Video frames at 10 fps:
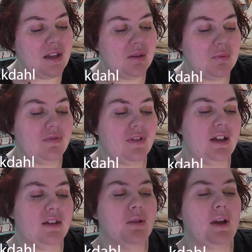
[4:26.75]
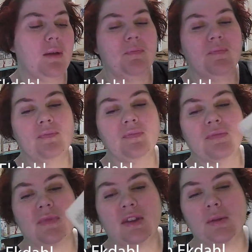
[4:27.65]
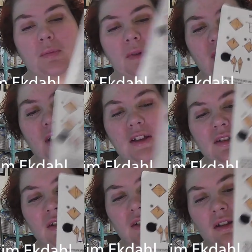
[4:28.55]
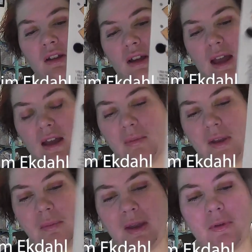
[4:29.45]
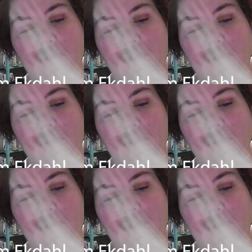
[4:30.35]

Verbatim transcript: And we've got, okay, so we've got how to make paper